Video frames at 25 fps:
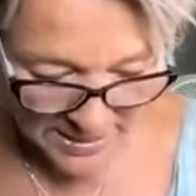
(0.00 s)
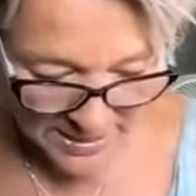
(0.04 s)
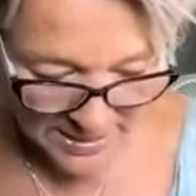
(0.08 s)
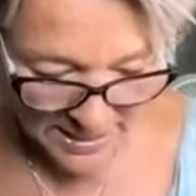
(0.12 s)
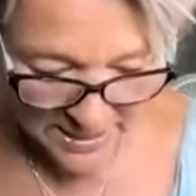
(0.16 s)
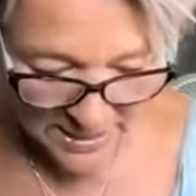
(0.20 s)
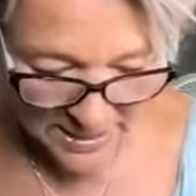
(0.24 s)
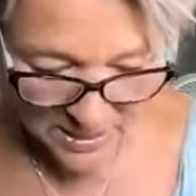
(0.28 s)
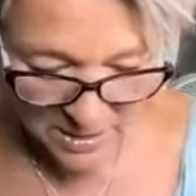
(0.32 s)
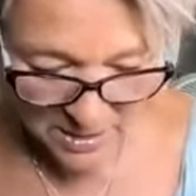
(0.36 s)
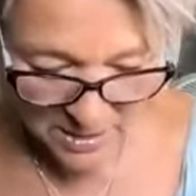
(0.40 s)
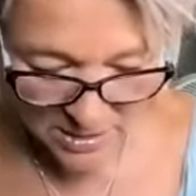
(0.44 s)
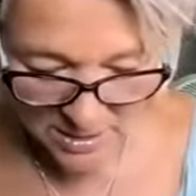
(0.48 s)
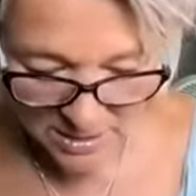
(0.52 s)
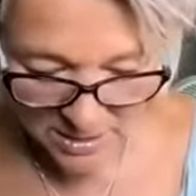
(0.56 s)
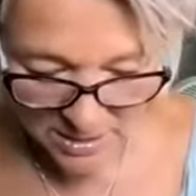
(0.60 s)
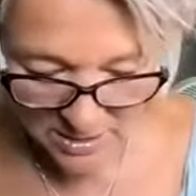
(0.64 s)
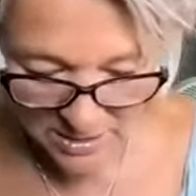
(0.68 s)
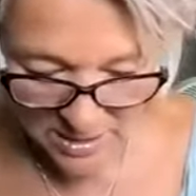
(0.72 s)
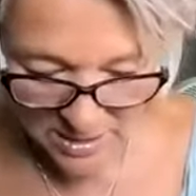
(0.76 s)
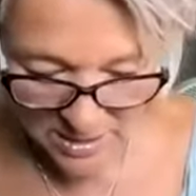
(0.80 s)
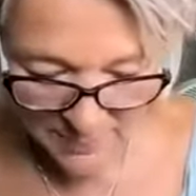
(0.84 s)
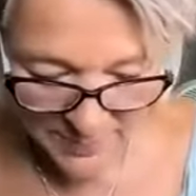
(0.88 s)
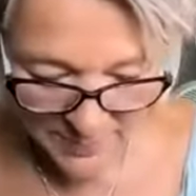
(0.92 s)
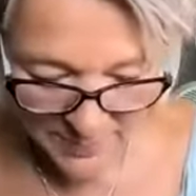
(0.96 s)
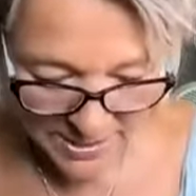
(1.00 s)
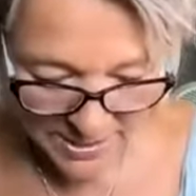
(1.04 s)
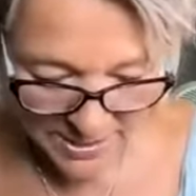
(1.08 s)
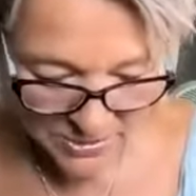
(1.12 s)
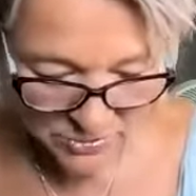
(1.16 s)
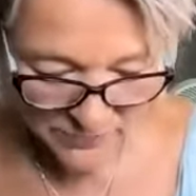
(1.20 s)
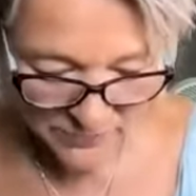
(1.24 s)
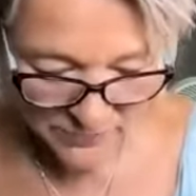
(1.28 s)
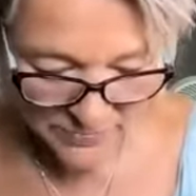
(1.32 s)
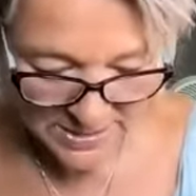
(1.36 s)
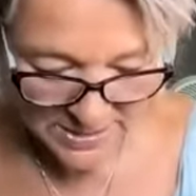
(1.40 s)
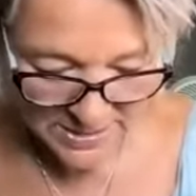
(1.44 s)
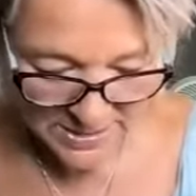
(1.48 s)
Then I'll come back,
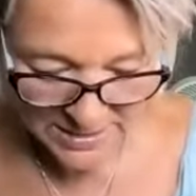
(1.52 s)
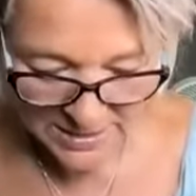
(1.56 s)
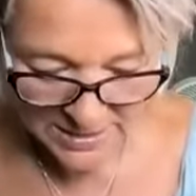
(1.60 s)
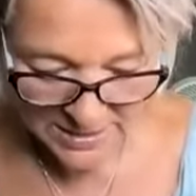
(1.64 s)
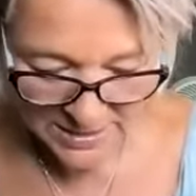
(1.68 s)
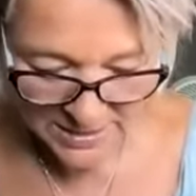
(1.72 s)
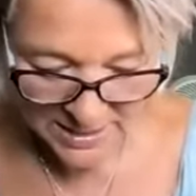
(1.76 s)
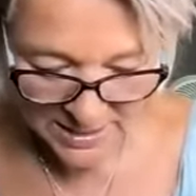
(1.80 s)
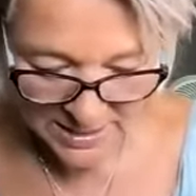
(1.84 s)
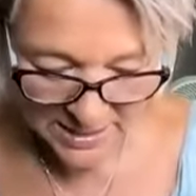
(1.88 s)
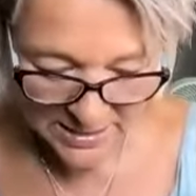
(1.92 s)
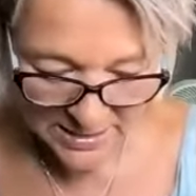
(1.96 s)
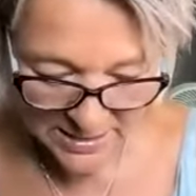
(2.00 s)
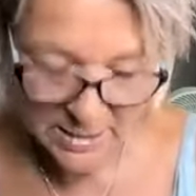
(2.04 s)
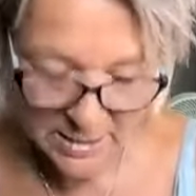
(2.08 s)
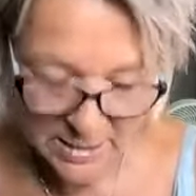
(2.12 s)
obviously, to that.